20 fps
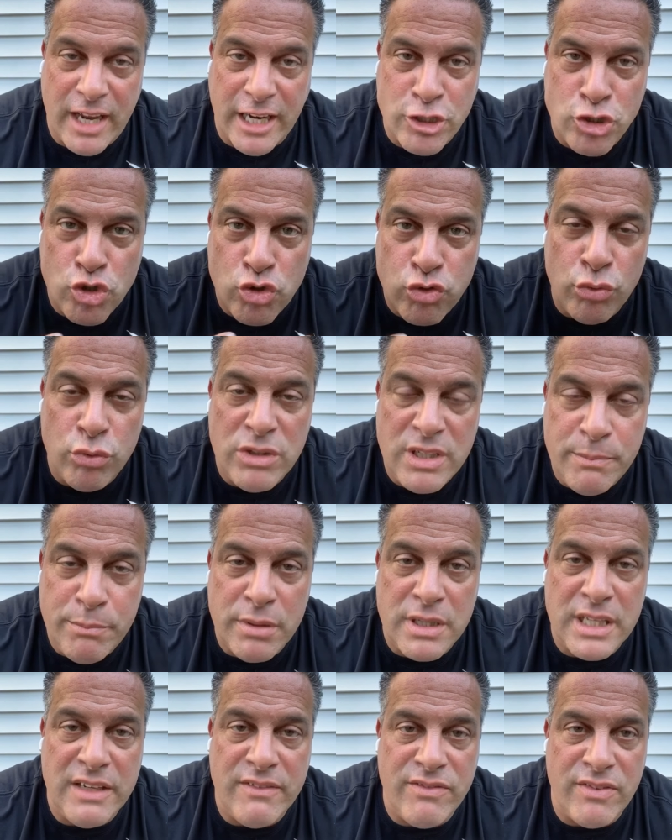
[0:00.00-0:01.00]
I truly
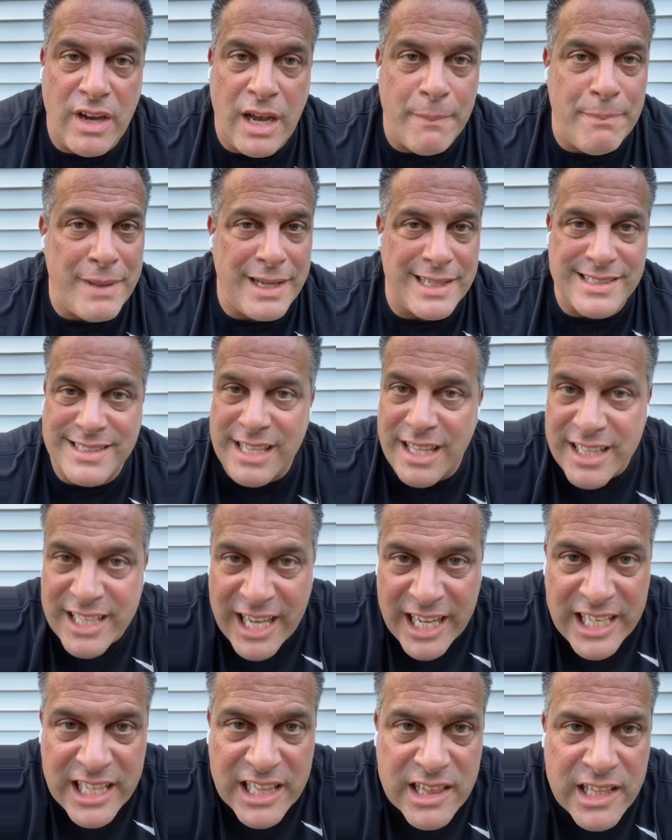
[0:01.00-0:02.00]
believe I'm not selling
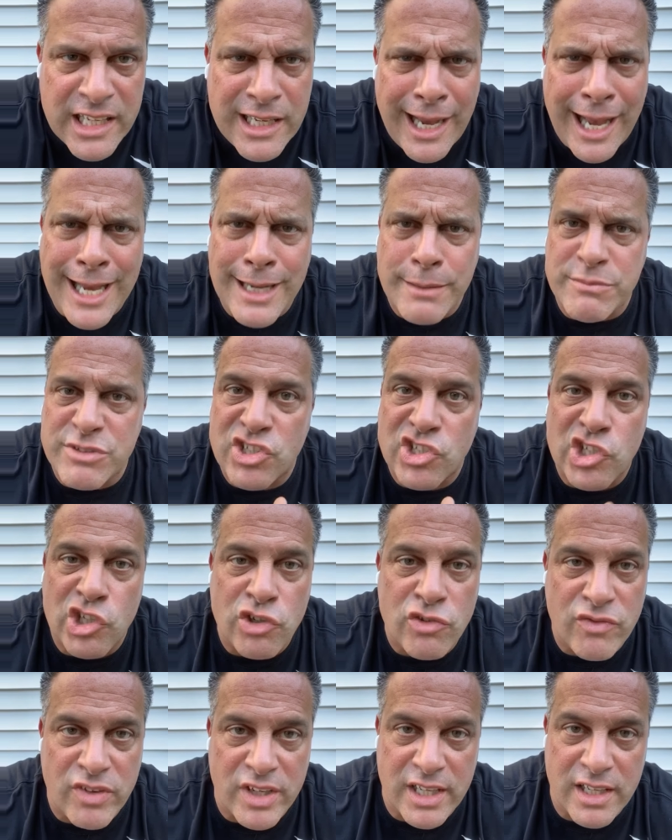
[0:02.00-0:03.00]
anything, I'm
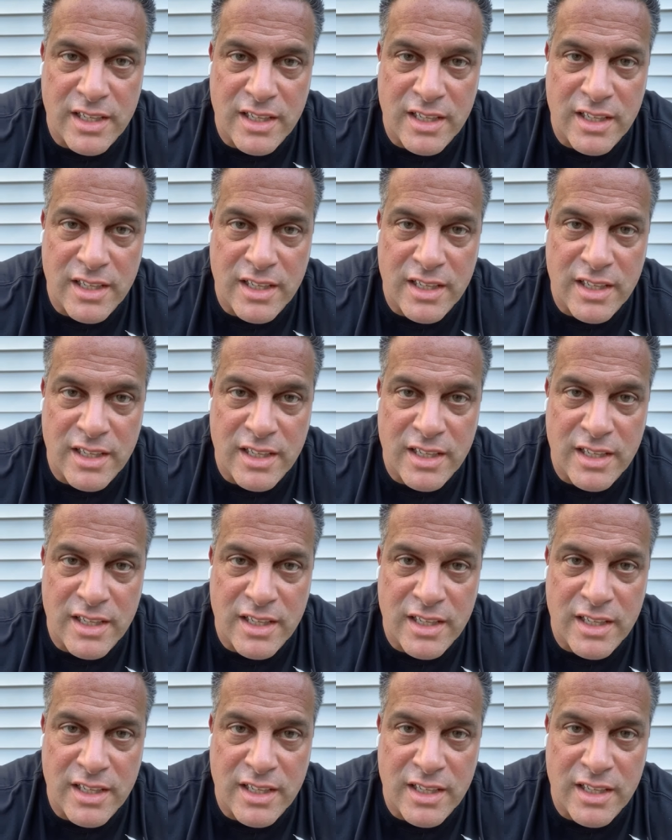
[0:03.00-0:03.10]
serving.